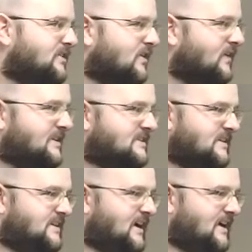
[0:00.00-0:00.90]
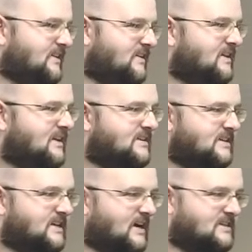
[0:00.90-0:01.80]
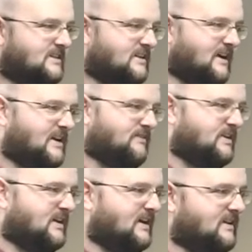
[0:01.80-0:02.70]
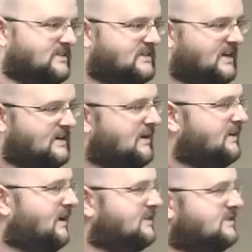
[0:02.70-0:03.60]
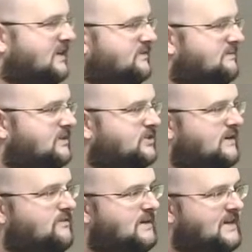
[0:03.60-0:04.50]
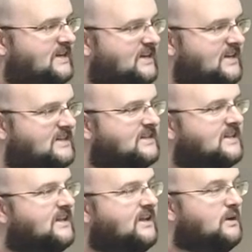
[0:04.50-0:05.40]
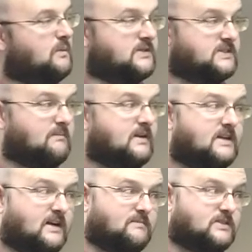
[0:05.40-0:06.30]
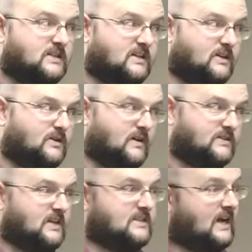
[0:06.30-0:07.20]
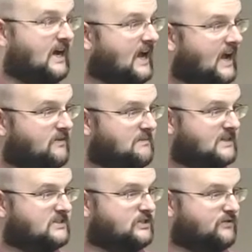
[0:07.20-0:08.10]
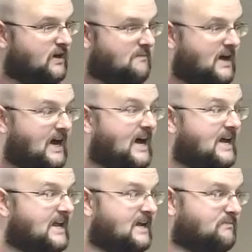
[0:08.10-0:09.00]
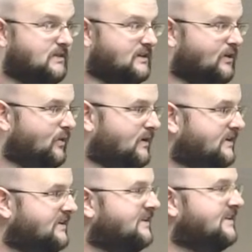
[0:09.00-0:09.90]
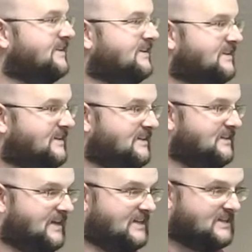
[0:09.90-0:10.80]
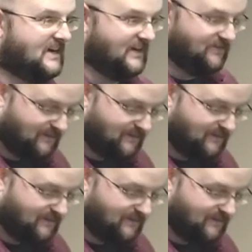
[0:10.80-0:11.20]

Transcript: go out to the Nile to talk to the god of the Nile, to talk about God stuff, to make sure everybody can eat, when somebody comes to you and says, I have a message from I am the Lord, that's kind of a